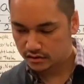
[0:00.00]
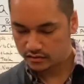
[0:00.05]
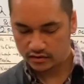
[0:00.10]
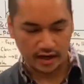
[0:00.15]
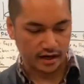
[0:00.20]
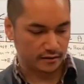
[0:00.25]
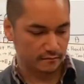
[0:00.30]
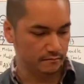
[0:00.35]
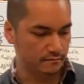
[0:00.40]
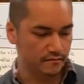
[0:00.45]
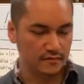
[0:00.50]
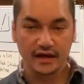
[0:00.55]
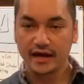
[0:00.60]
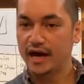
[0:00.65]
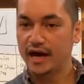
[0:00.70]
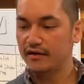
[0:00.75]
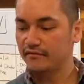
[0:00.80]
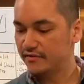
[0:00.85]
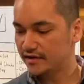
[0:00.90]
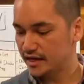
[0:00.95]
Right,
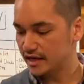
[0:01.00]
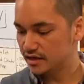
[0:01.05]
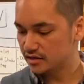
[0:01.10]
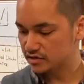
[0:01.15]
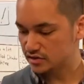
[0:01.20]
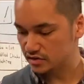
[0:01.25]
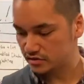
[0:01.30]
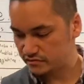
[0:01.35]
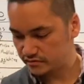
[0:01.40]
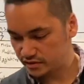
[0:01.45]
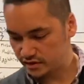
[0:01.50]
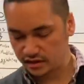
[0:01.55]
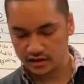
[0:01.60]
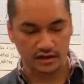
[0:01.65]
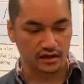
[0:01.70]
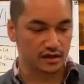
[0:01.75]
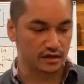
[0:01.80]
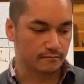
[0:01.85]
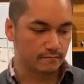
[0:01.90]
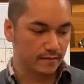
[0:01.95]
half an ounce of
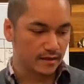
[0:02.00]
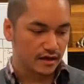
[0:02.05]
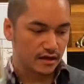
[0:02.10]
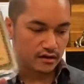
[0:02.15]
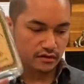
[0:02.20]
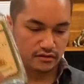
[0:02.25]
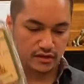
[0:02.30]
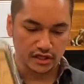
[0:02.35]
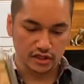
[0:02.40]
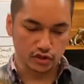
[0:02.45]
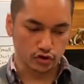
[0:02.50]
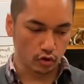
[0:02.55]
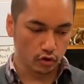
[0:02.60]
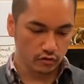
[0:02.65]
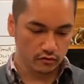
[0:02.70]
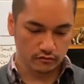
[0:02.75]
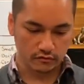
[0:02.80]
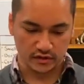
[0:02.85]
the Nizzle,